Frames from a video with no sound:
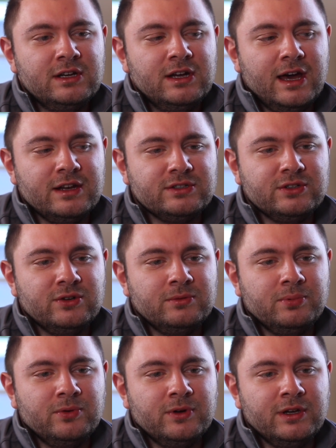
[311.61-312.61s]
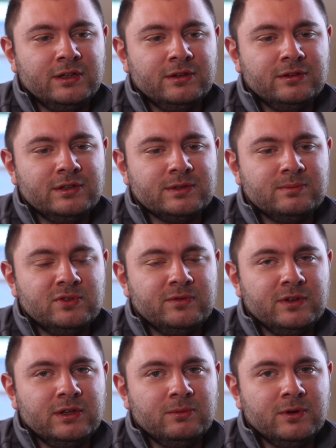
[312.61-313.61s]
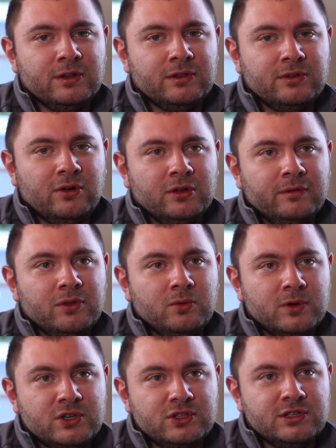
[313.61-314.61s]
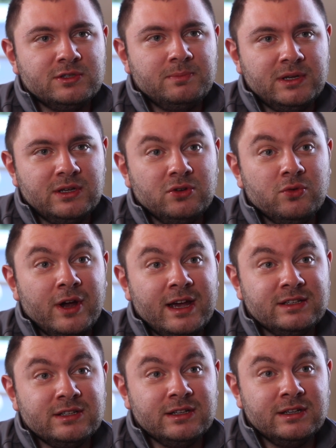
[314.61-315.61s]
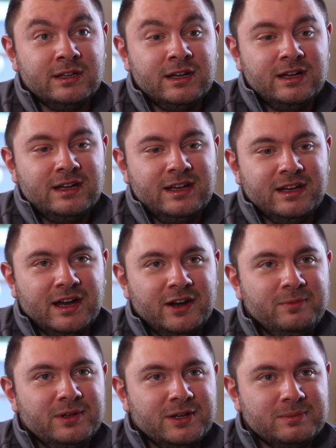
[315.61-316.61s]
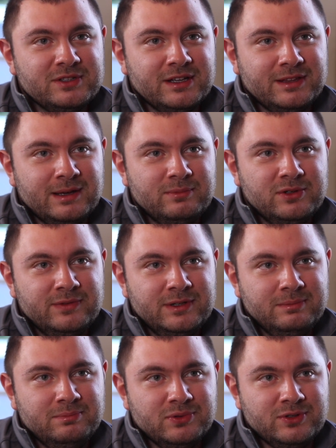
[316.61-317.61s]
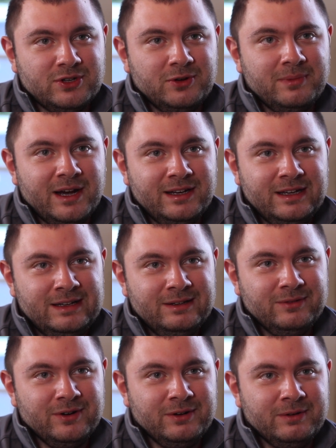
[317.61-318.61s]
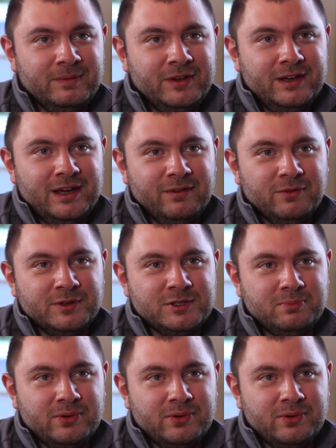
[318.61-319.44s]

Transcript: At a certain point, this movie, with all of the wishes being granted, it kind of becomes like that movie Bruce Almighty, where everyone's